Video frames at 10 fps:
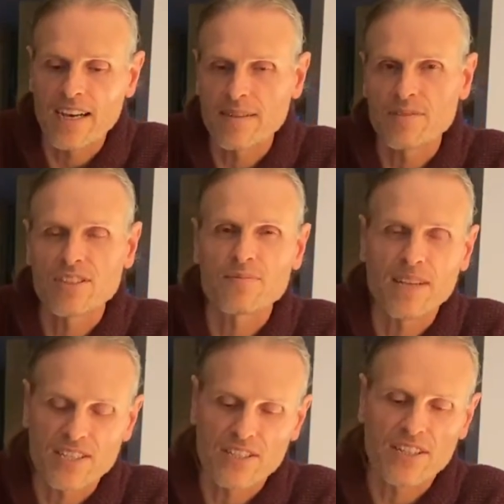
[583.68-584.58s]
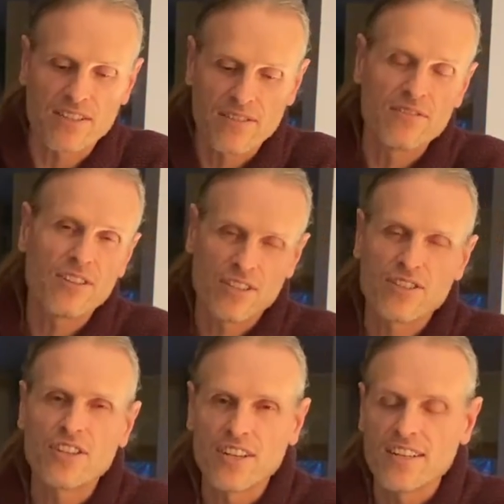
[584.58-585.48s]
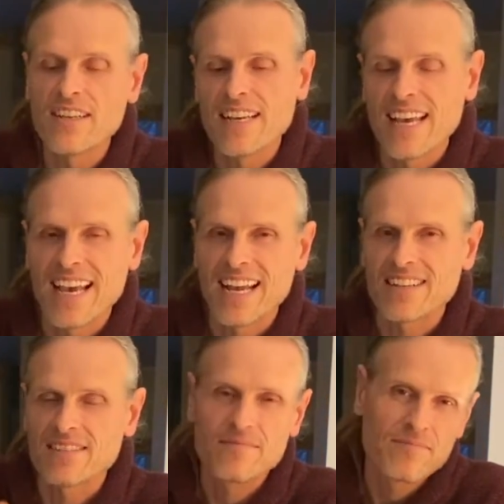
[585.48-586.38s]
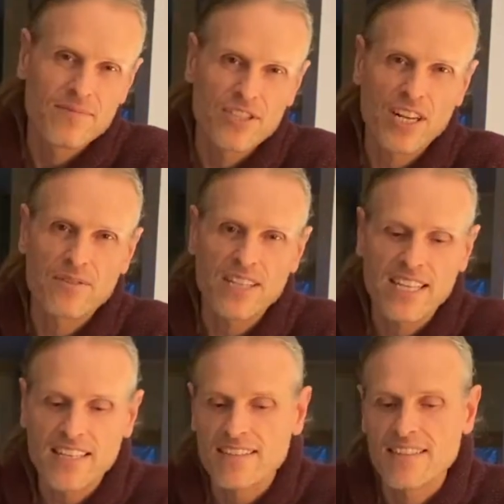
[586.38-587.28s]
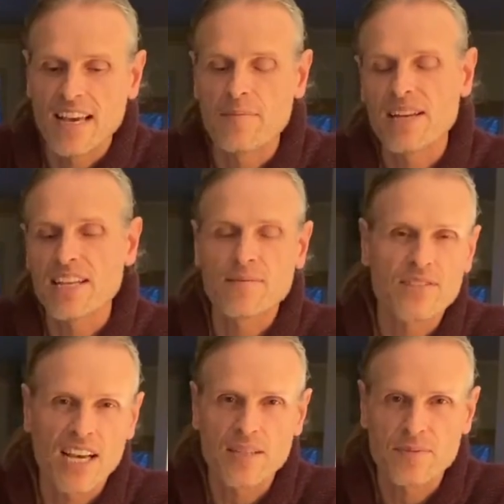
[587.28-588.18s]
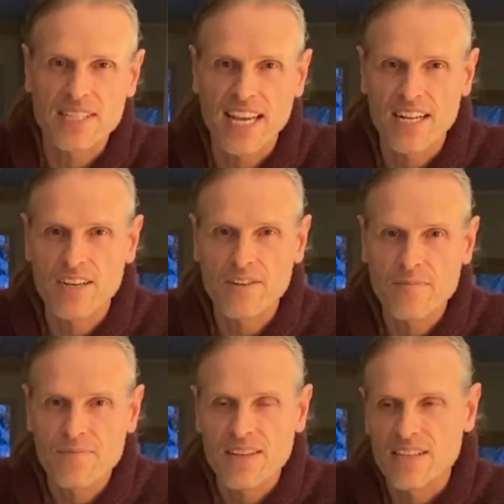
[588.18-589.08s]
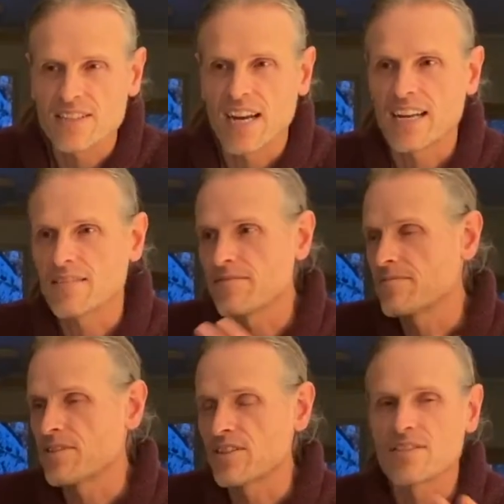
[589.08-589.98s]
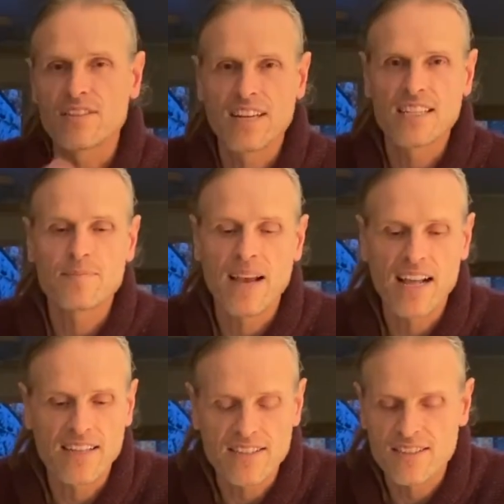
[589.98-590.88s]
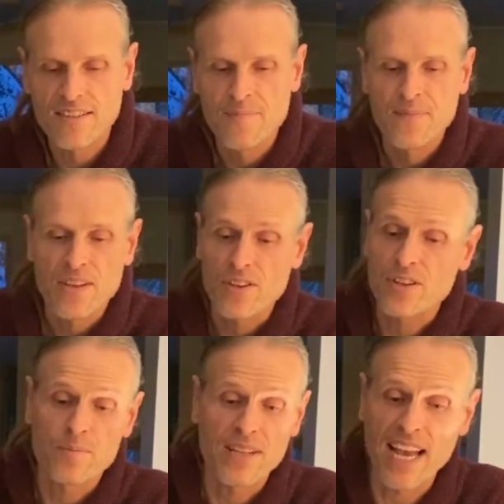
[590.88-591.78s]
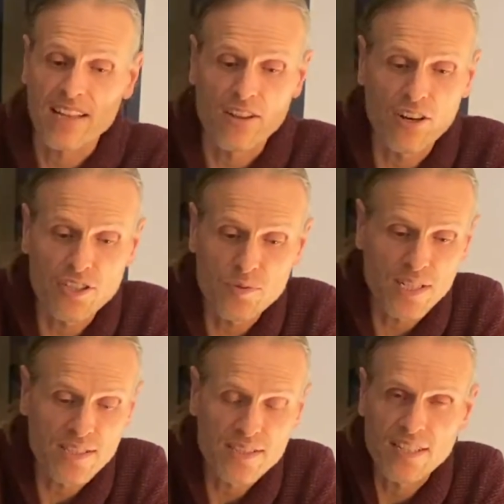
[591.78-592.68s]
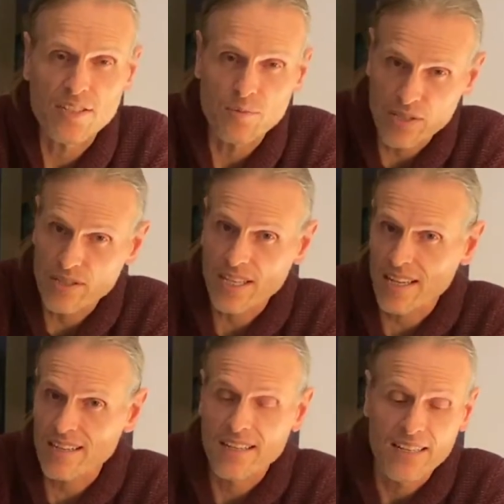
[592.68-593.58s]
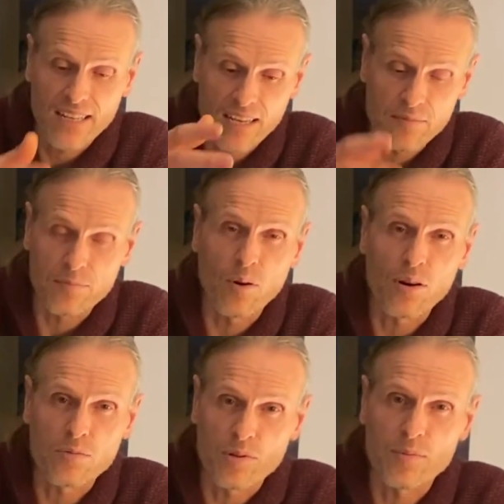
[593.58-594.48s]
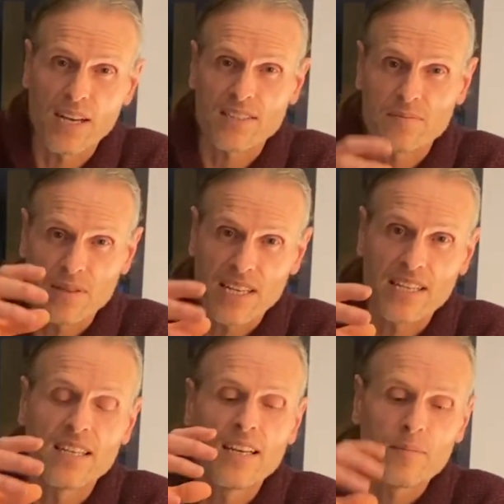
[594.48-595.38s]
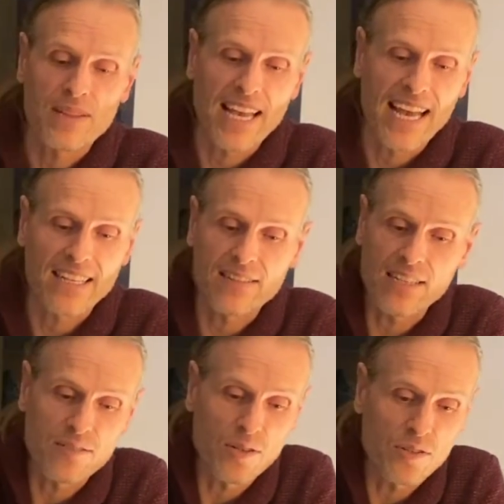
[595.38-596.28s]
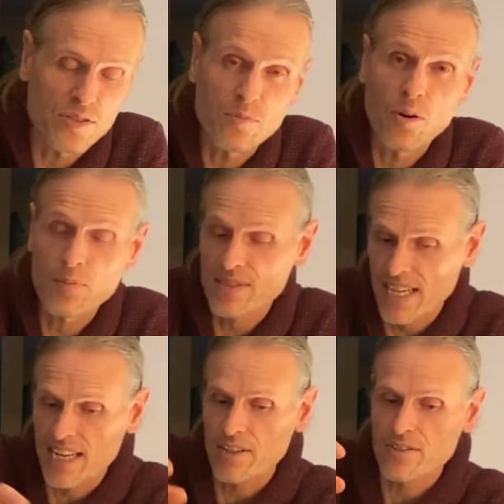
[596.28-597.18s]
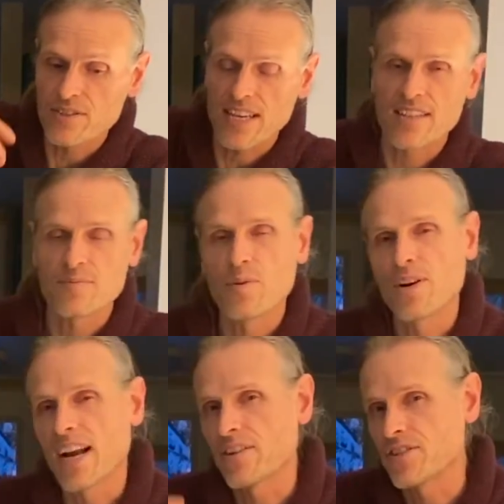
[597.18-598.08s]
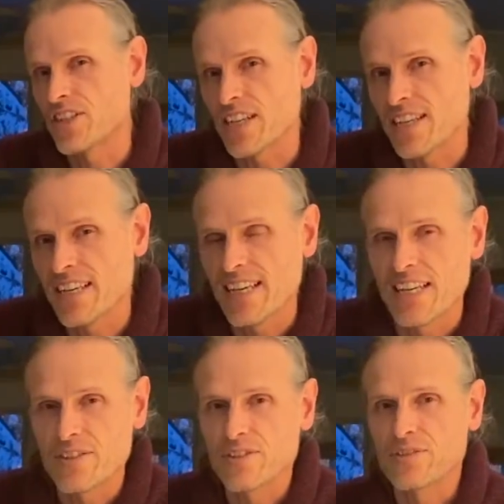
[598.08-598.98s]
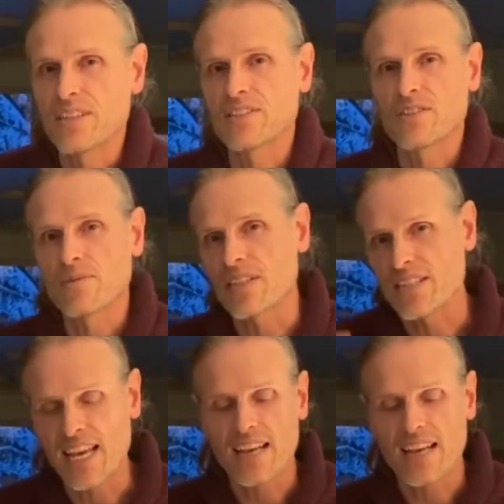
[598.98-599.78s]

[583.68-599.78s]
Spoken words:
just make sure it looks good. And generally, a medium-sized potato is kind of just a nice balance. You can plant large ones and you will get a more robust, big plant that grows more potatoes, has more energy and nutrients to really take